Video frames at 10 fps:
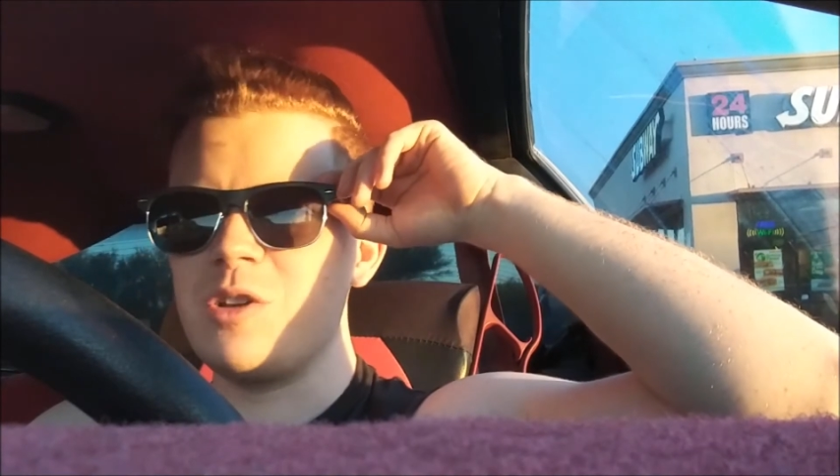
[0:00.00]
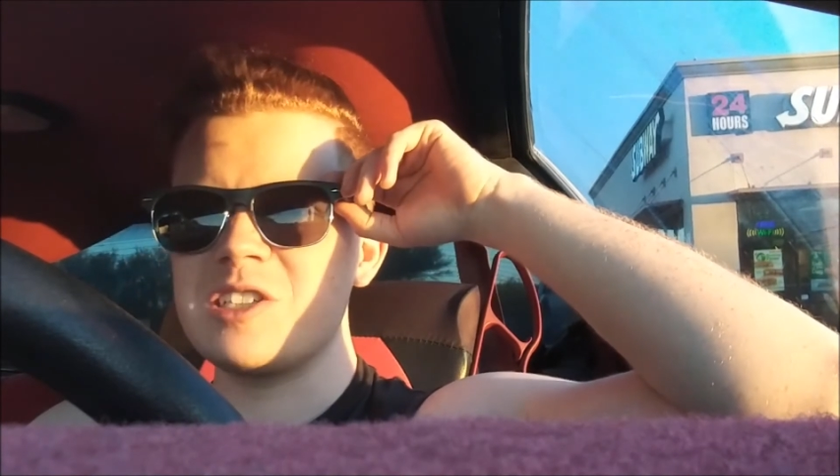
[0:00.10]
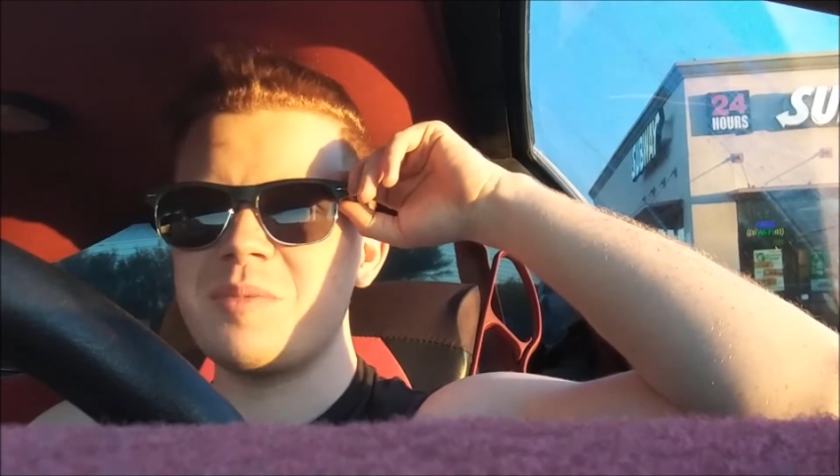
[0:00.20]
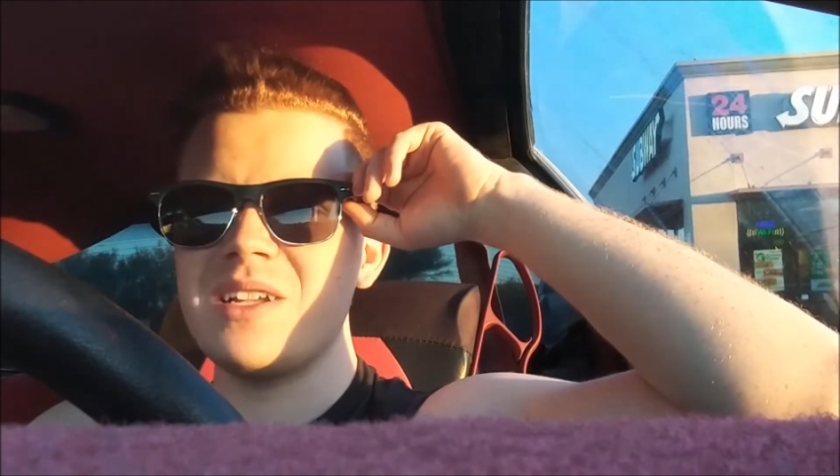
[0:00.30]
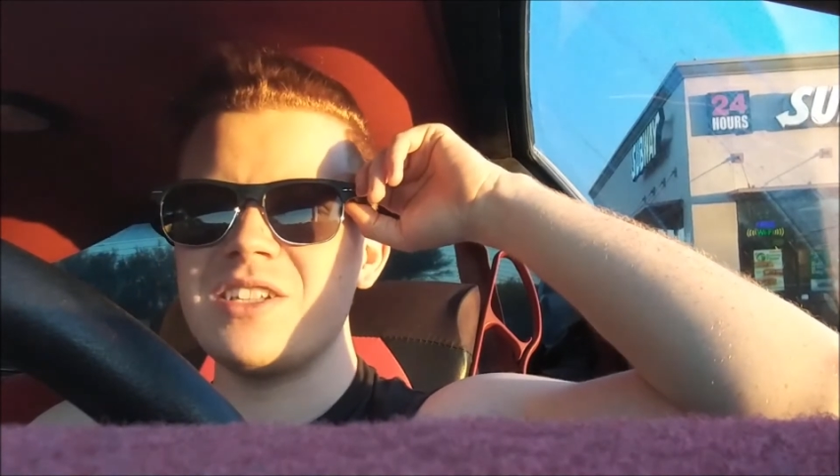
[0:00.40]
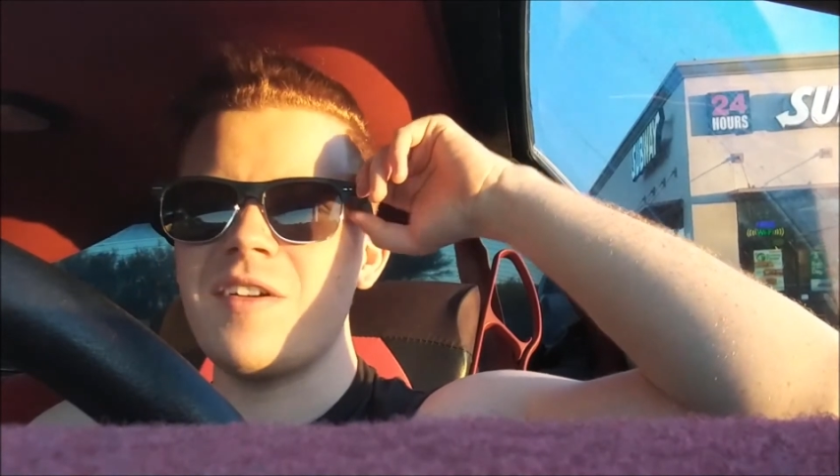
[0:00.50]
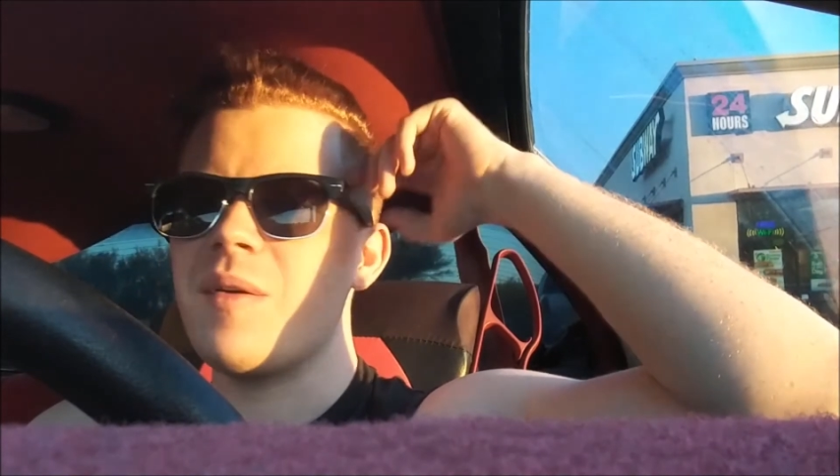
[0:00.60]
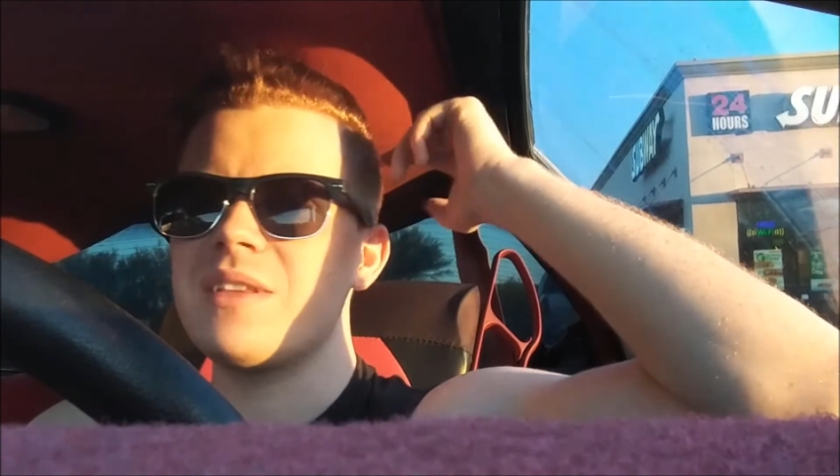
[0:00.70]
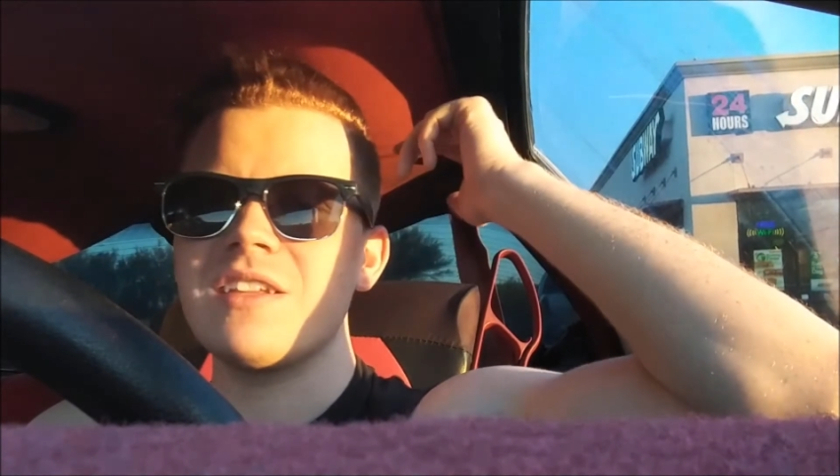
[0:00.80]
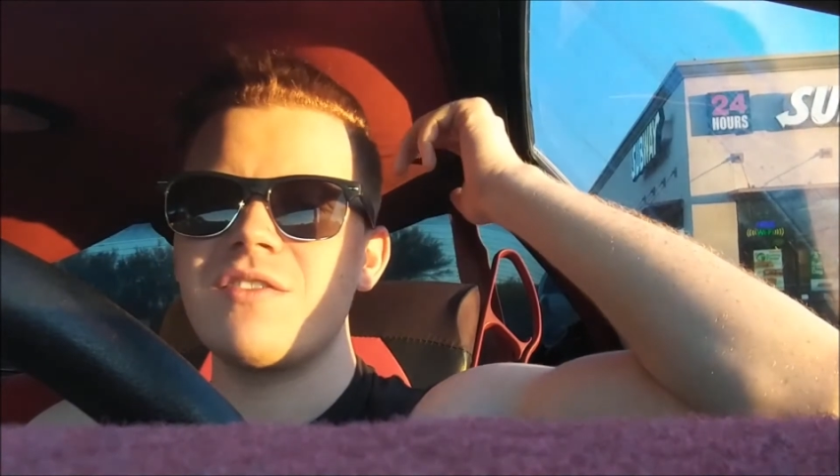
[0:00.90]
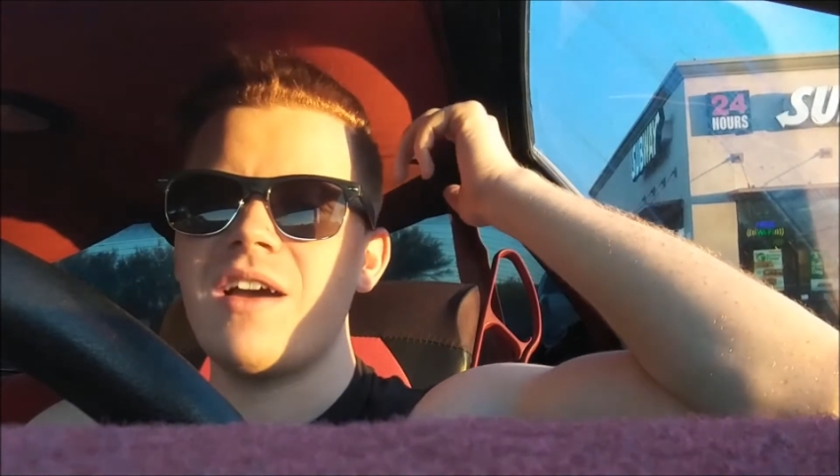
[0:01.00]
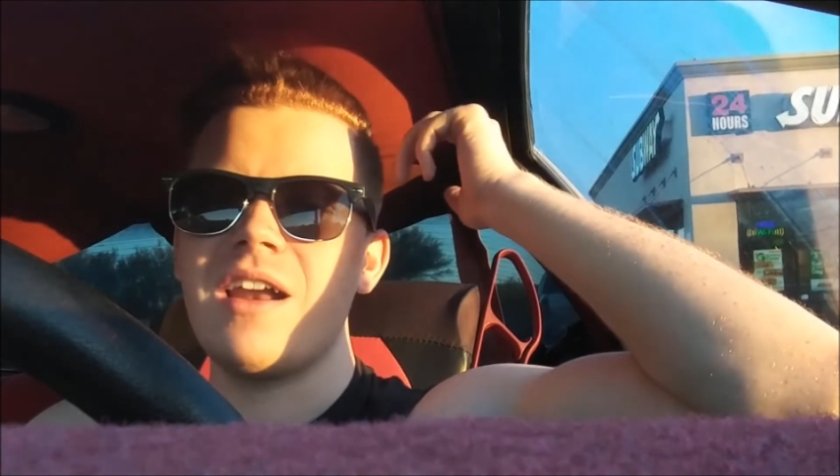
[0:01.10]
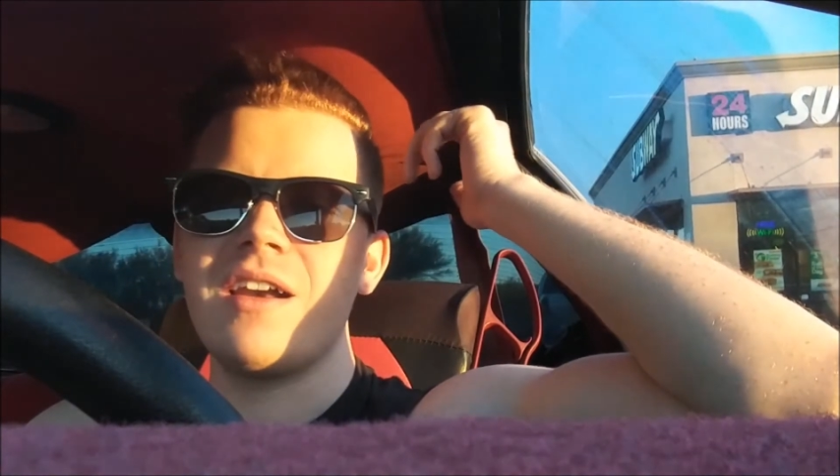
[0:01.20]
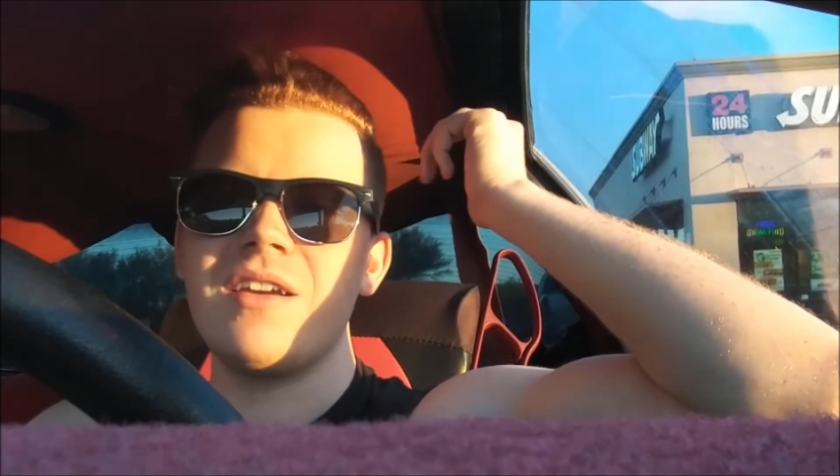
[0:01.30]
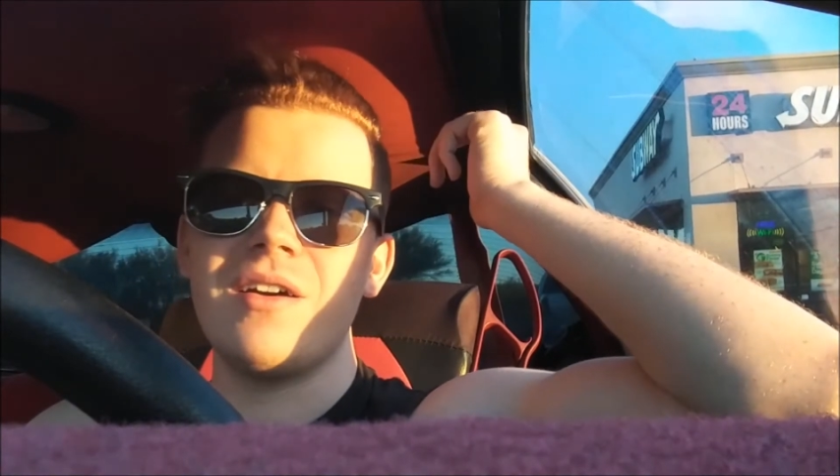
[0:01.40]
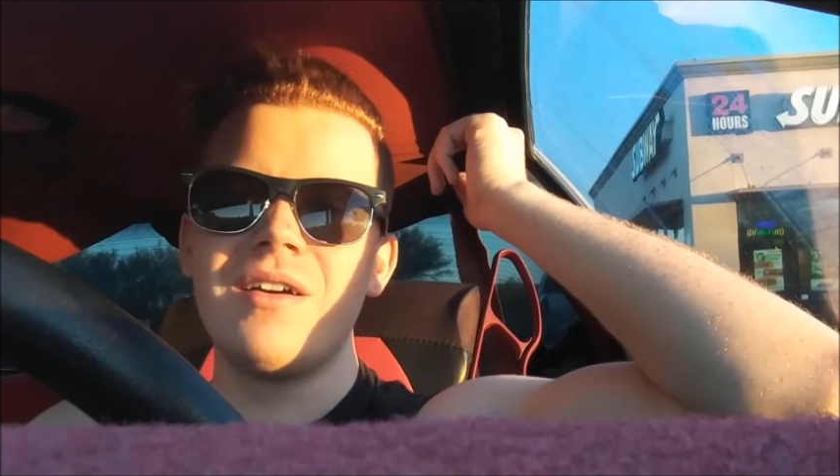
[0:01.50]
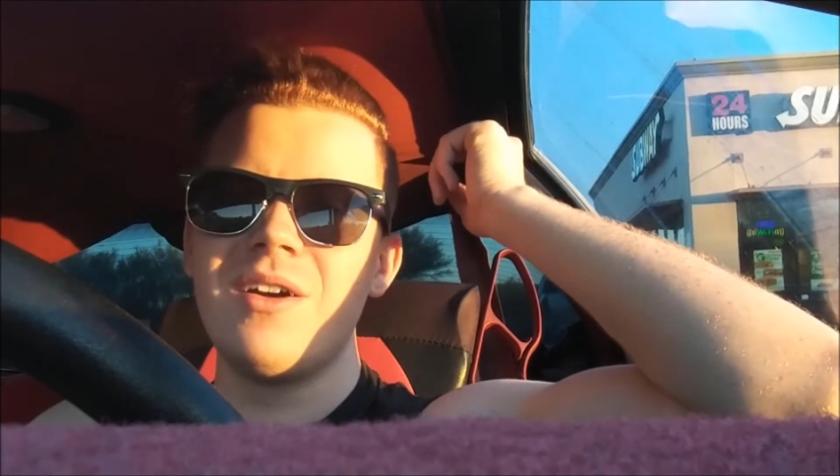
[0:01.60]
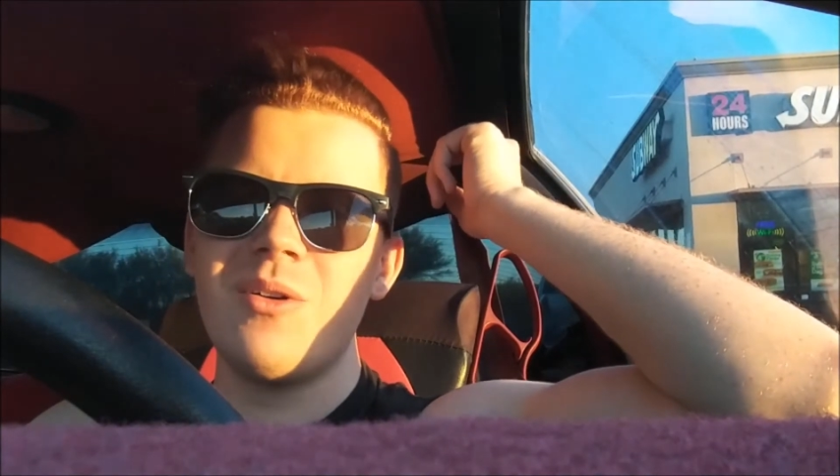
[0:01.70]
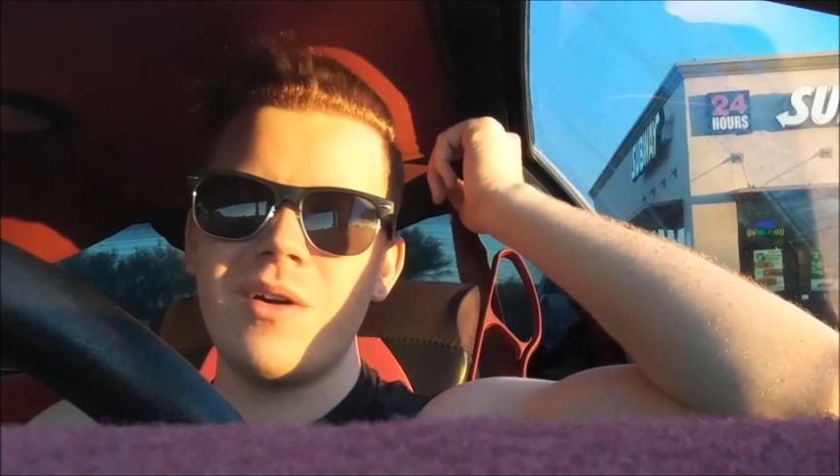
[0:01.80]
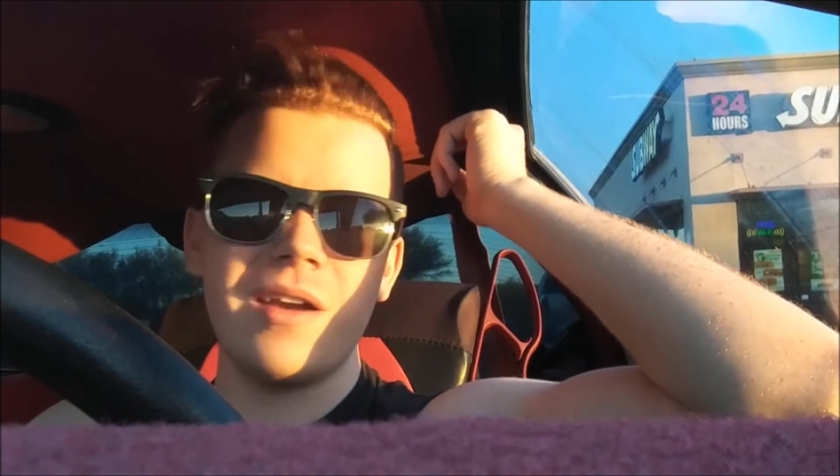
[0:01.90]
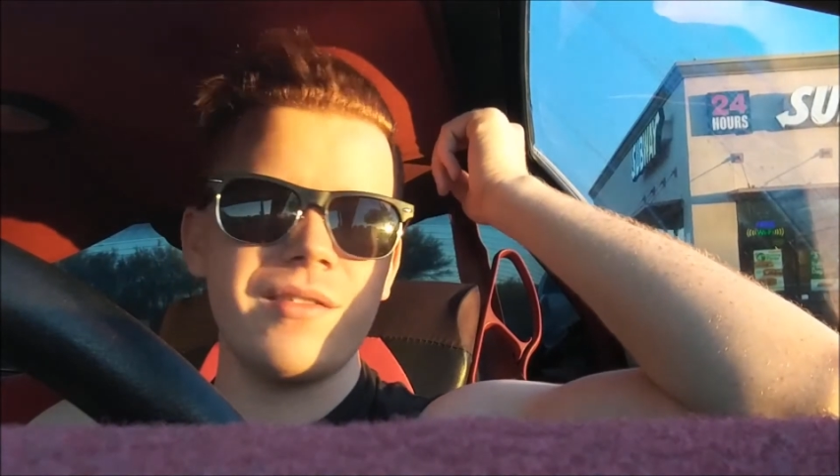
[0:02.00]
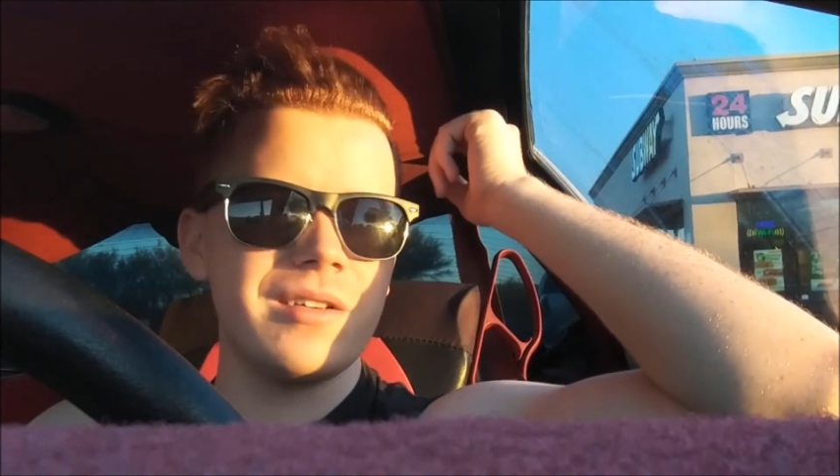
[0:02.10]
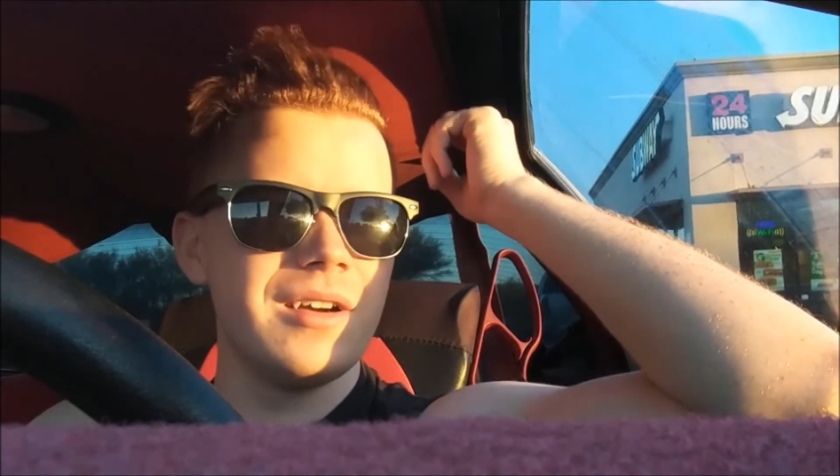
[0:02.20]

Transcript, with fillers: expensive. I'm like, that's fine, you know, whatever.